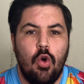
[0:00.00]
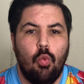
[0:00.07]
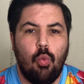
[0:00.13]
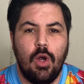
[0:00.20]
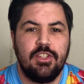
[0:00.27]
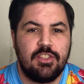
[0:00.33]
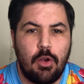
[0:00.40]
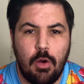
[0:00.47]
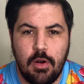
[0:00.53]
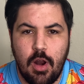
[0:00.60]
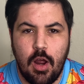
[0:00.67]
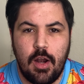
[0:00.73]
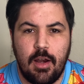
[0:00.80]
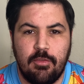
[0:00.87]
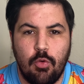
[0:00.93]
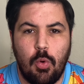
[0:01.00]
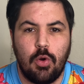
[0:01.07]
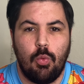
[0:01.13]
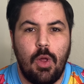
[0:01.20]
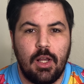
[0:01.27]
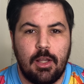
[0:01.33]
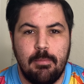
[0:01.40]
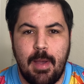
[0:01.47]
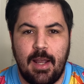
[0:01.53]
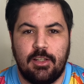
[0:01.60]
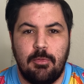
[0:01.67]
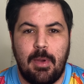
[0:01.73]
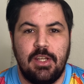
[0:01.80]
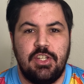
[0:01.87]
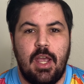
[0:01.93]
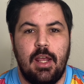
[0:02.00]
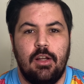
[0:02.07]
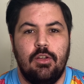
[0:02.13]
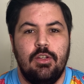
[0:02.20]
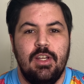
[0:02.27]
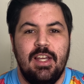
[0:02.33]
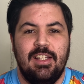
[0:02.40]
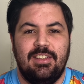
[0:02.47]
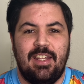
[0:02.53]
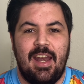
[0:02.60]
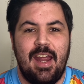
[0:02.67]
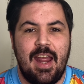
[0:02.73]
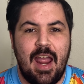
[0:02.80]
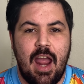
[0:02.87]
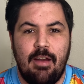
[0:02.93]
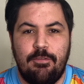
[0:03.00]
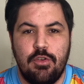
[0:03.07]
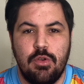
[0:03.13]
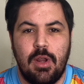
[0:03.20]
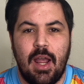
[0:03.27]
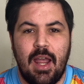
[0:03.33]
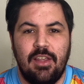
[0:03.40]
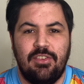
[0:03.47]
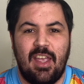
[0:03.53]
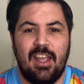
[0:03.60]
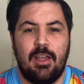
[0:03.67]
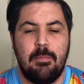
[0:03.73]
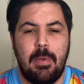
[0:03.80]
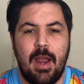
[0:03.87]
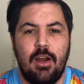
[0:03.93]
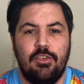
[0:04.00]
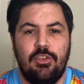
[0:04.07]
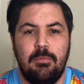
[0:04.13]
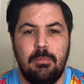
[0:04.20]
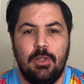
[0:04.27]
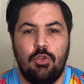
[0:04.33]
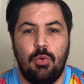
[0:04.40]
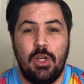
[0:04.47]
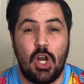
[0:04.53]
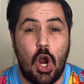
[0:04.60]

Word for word: What's going on everyone? Welcome back to my channel. Today I have for you guys a comparison between